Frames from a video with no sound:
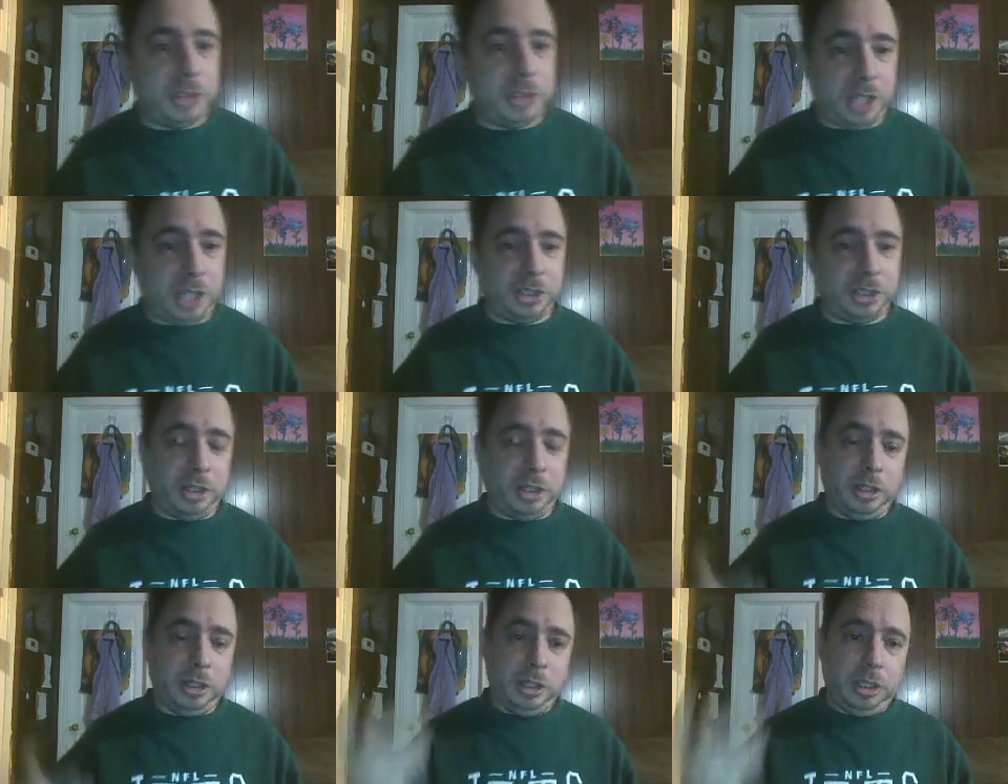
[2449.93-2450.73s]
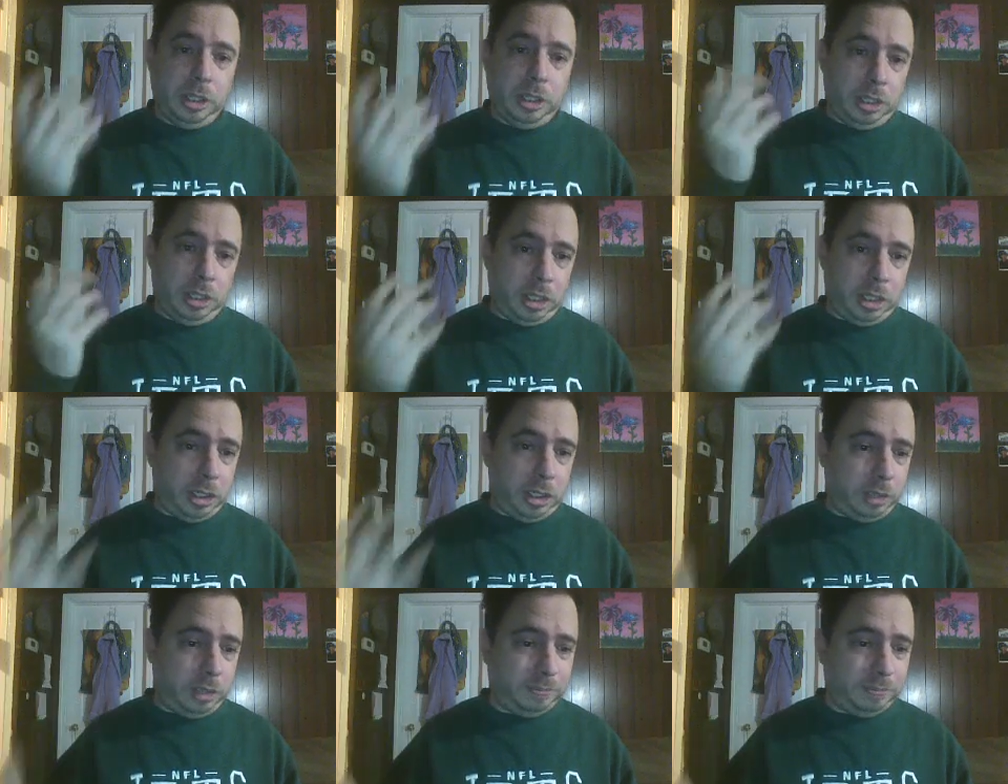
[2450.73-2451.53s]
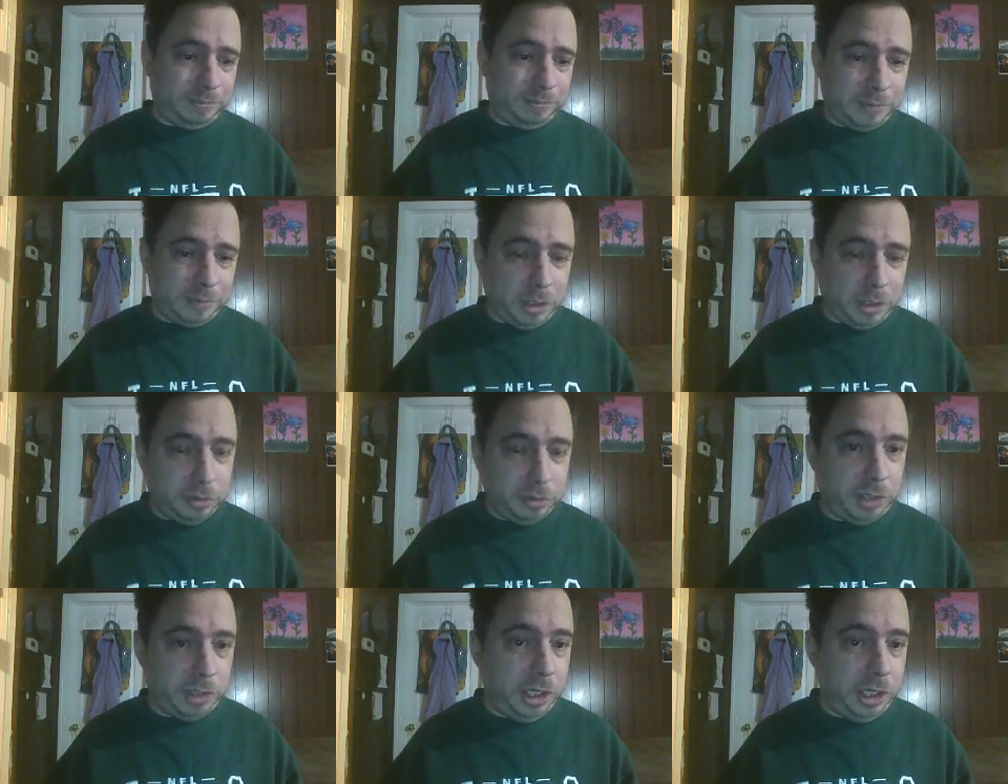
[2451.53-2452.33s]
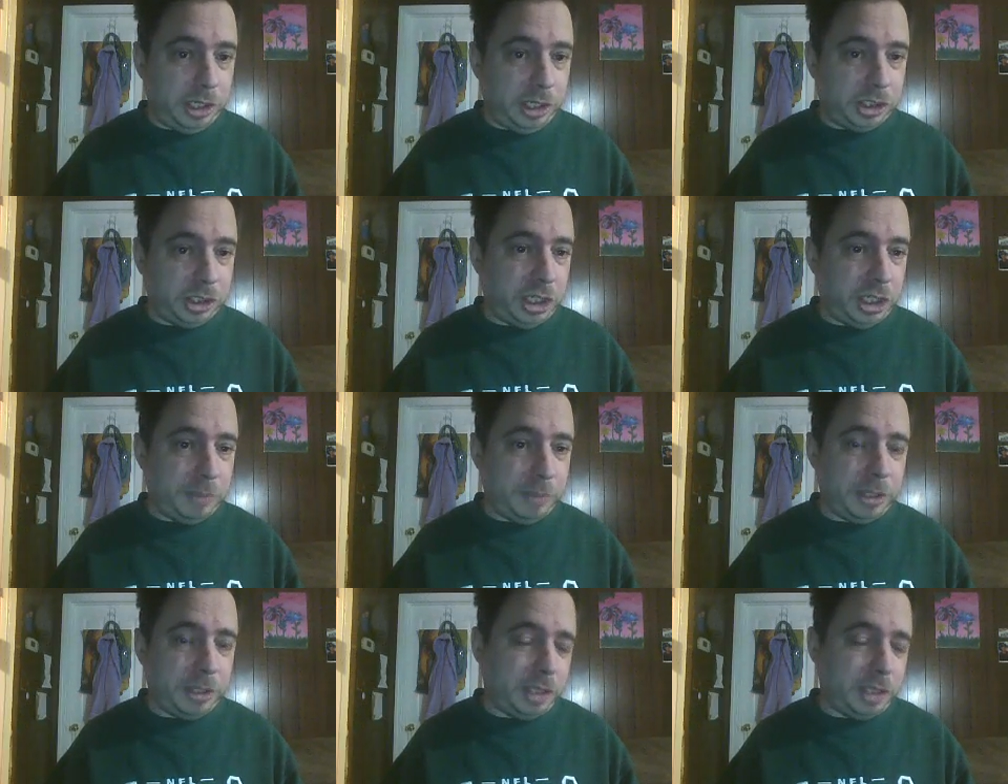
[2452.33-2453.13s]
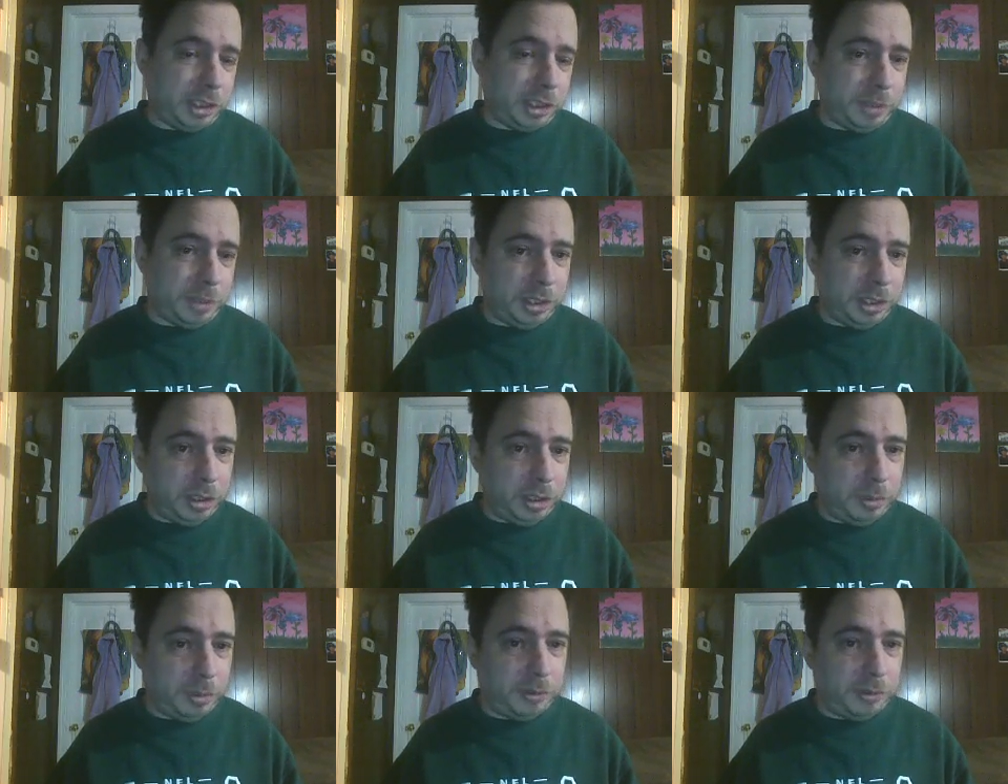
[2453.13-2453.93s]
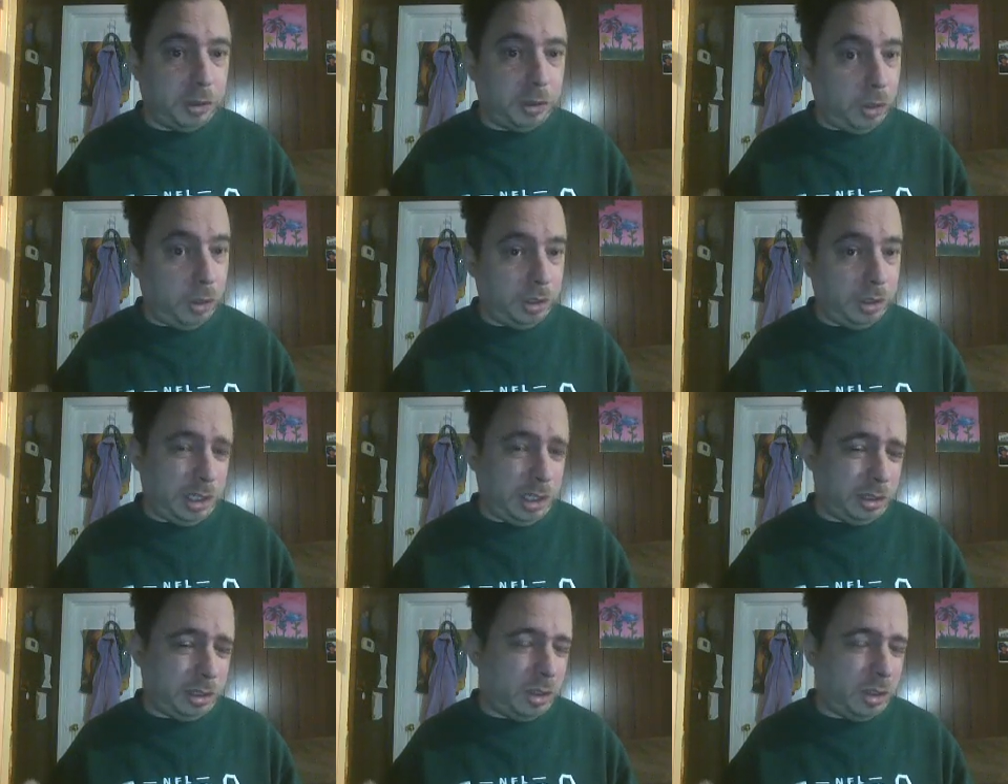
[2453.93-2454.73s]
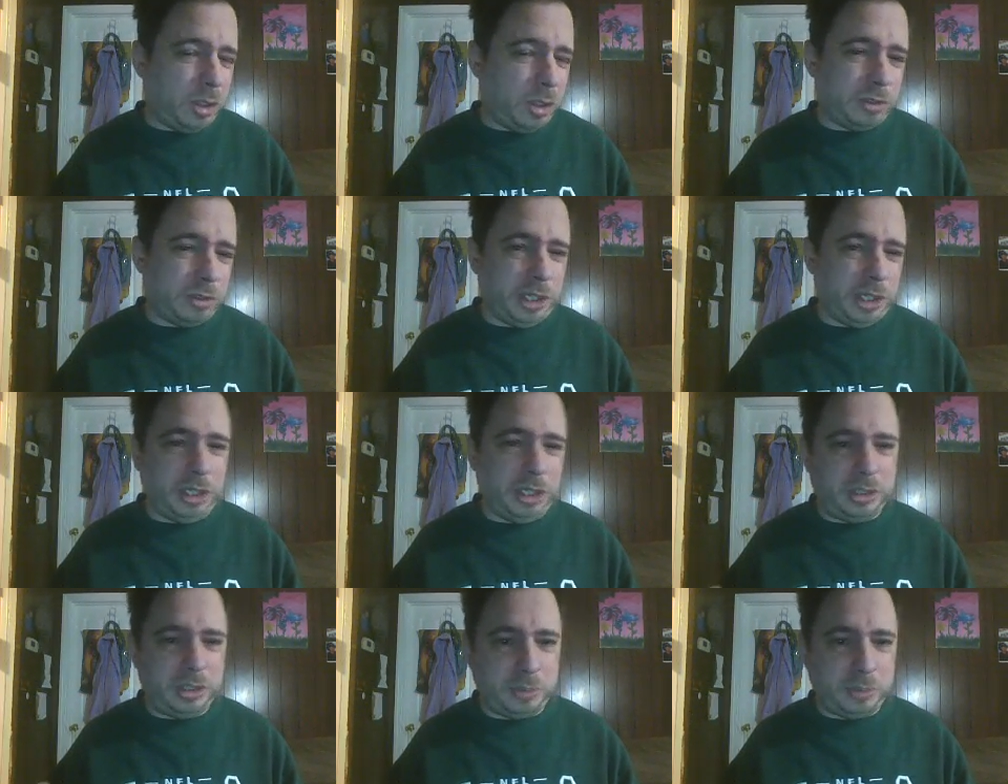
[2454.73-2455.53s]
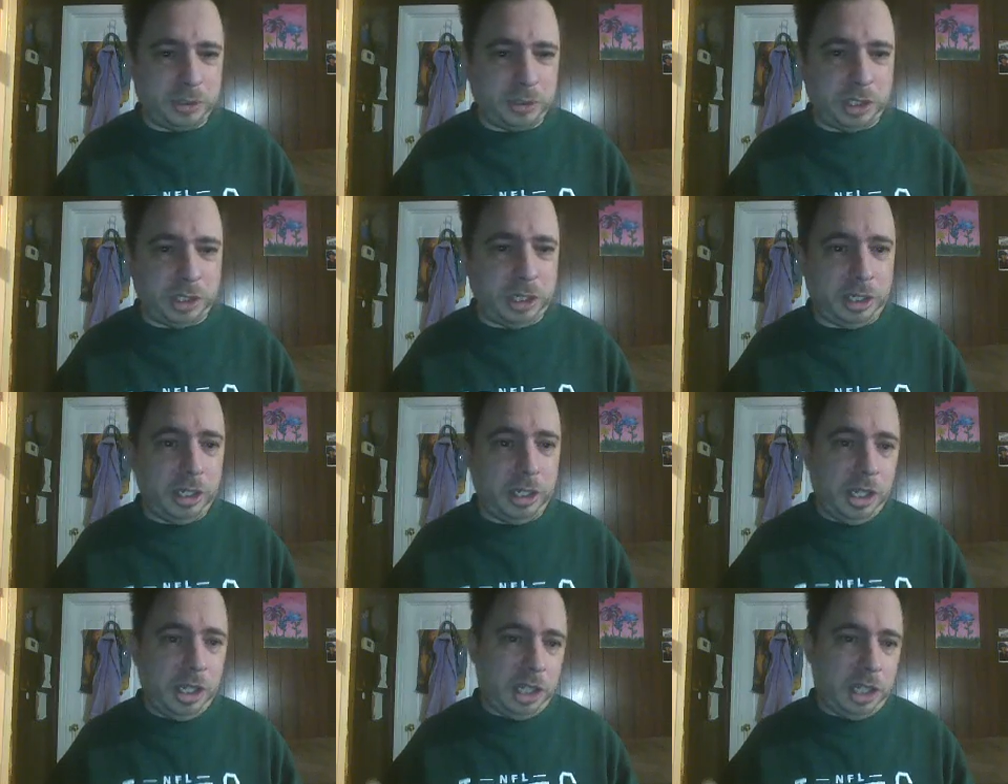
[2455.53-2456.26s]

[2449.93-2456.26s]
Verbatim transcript: Tessa and reign as champion. I think it's going to be a little bit of a long, not a long reign per se.